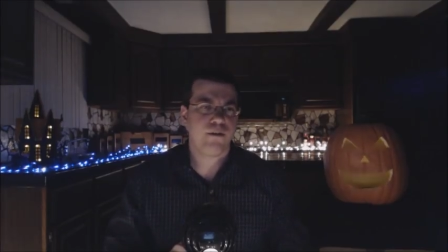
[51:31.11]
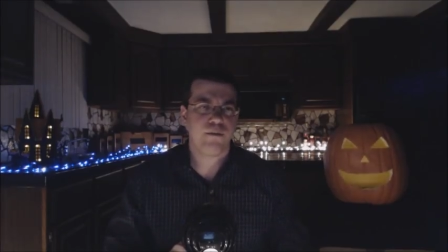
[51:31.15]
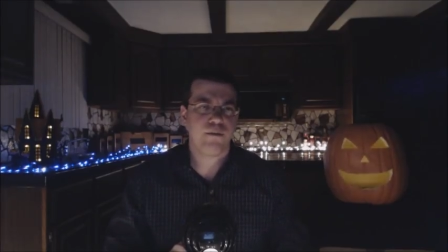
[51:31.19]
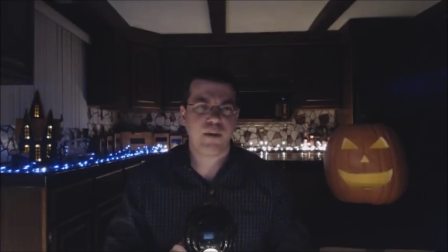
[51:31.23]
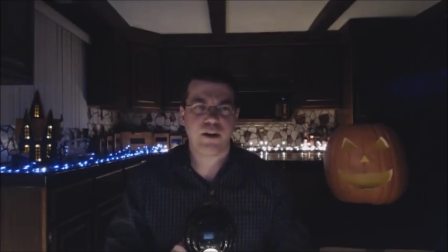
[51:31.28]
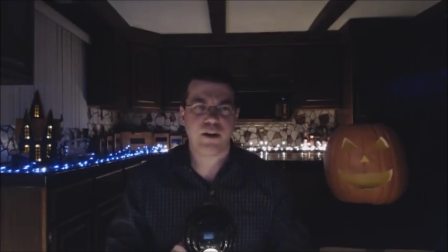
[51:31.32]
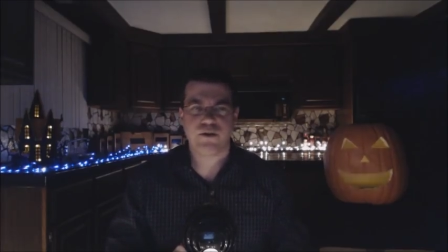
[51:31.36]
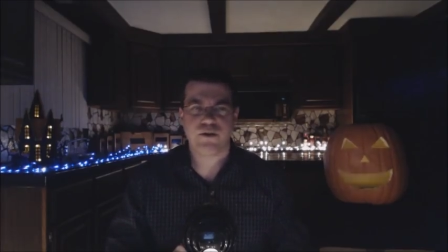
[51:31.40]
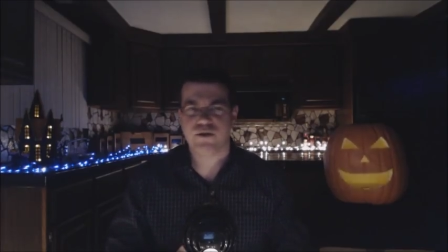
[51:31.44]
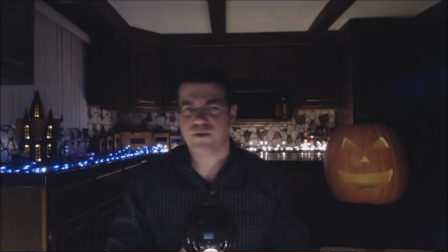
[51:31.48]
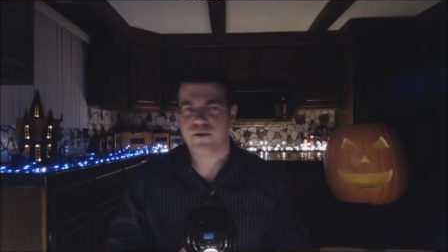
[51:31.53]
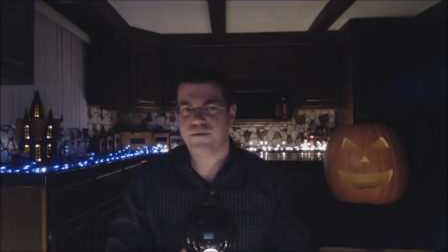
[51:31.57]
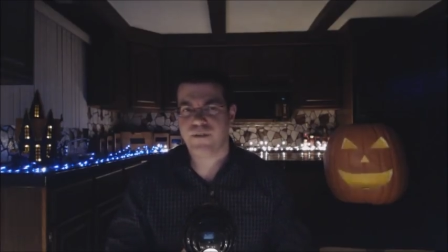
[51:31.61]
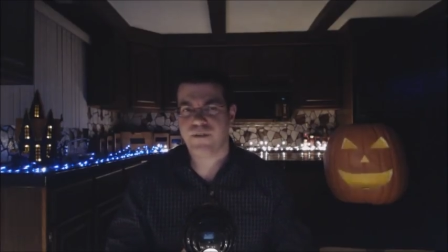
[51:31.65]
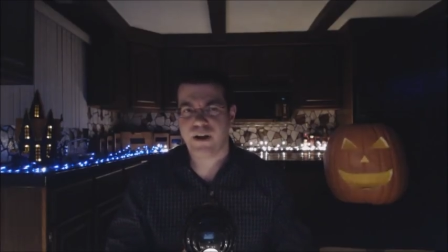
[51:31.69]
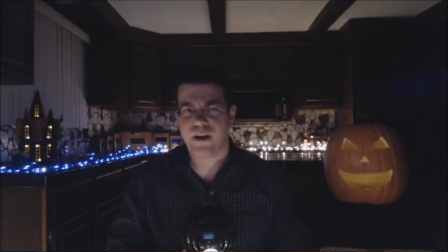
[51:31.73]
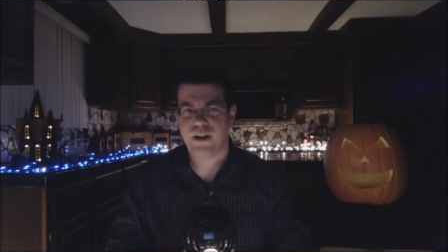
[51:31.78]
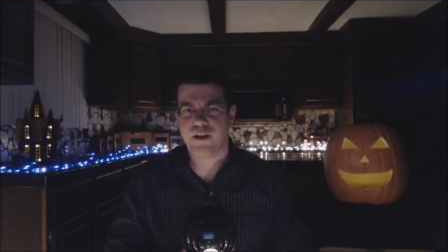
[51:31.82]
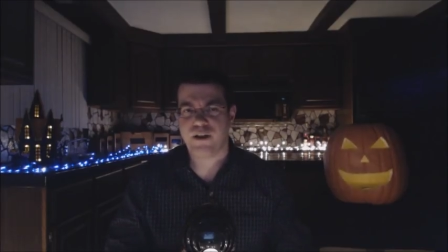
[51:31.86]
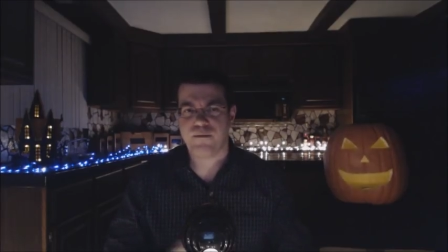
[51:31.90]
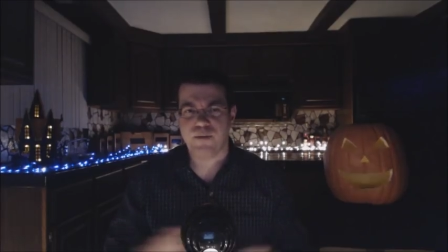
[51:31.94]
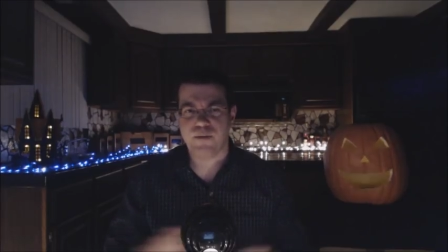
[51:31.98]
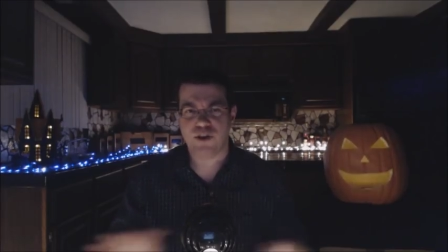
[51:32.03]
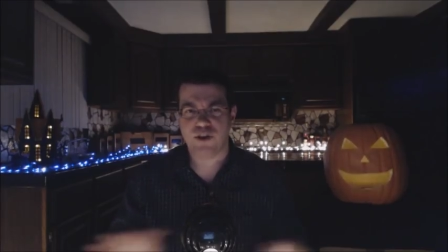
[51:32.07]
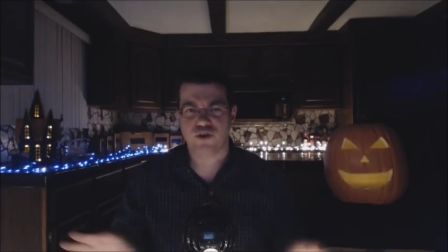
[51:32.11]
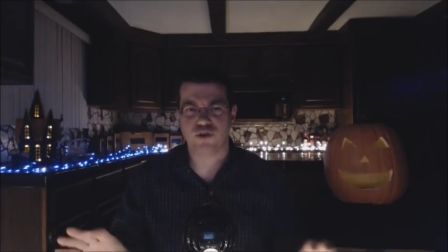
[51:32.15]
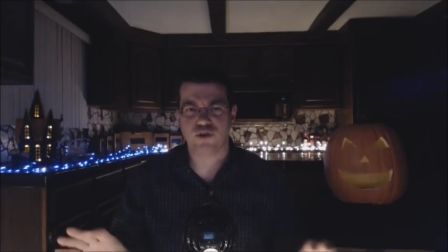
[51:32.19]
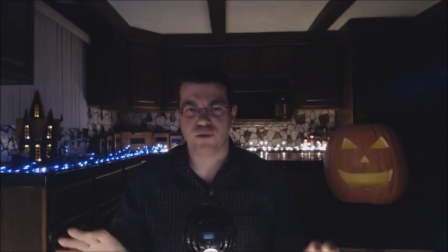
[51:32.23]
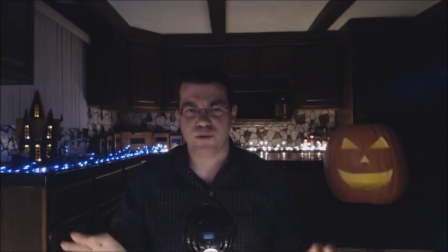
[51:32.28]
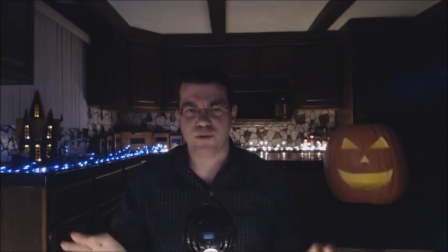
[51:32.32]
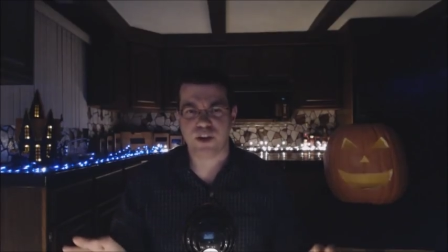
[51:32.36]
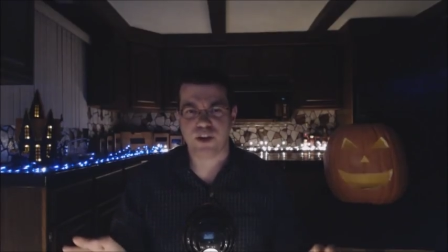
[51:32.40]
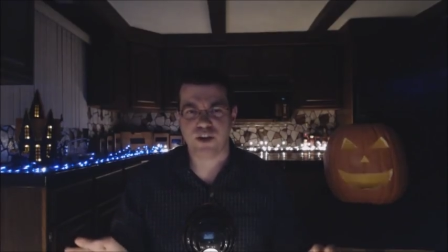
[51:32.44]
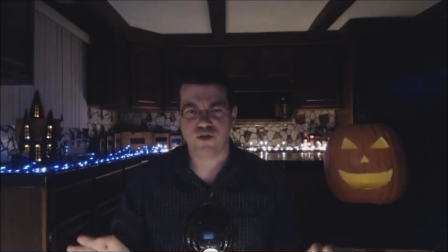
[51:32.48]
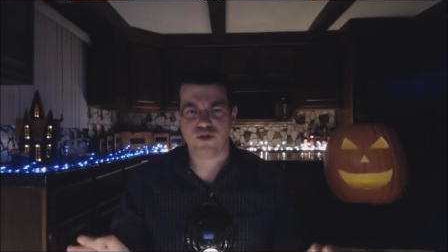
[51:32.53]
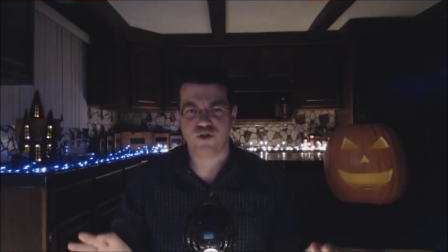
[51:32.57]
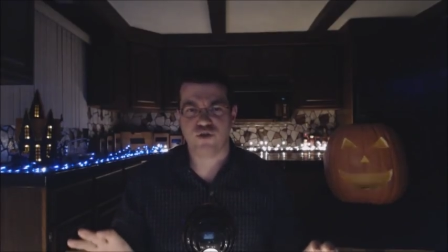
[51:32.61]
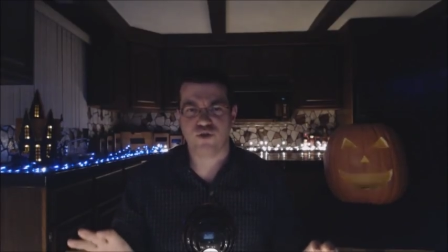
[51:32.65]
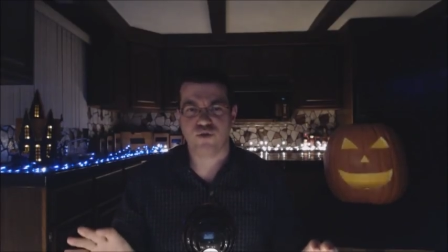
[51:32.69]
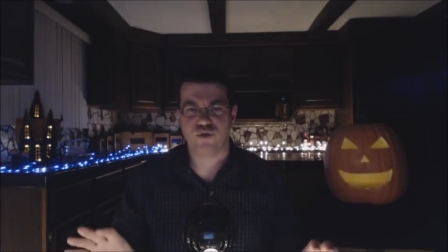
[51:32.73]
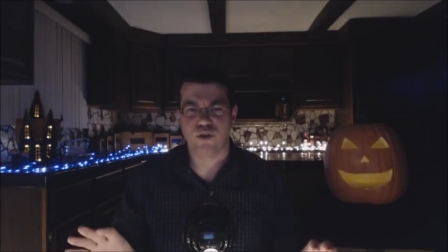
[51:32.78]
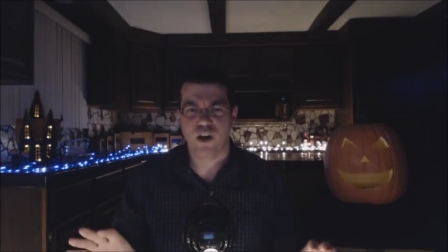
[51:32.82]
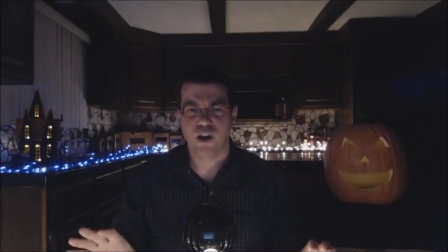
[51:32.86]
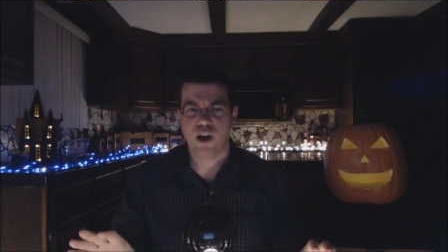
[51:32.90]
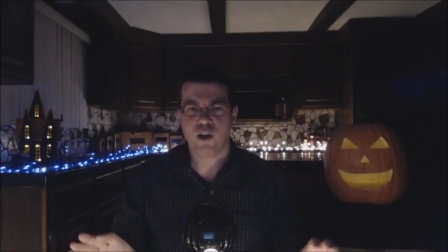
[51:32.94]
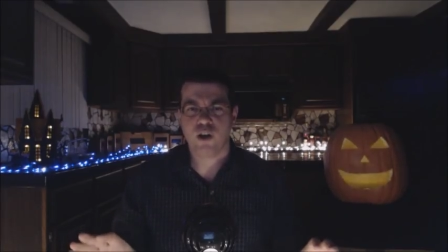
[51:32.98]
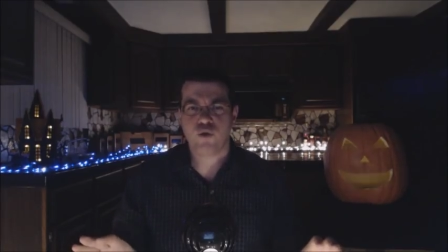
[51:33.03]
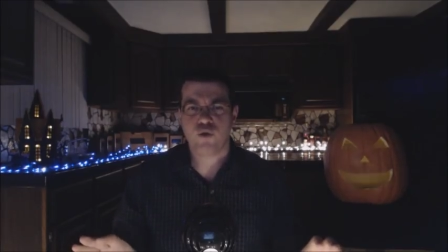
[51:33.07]
filmmakers are failing miserably
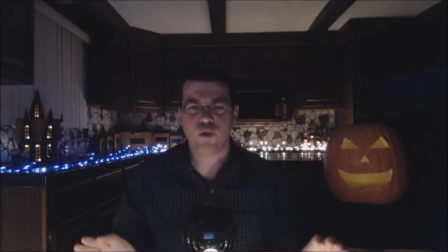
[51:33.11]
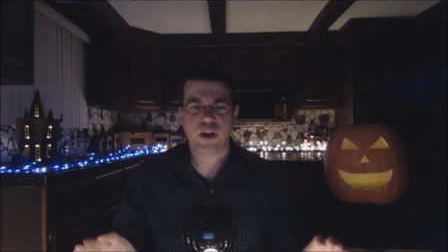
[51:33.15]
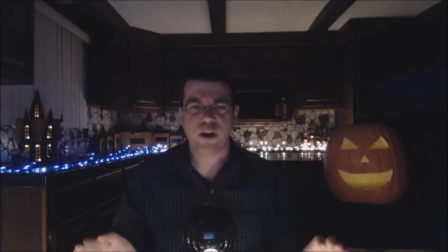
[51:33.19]
to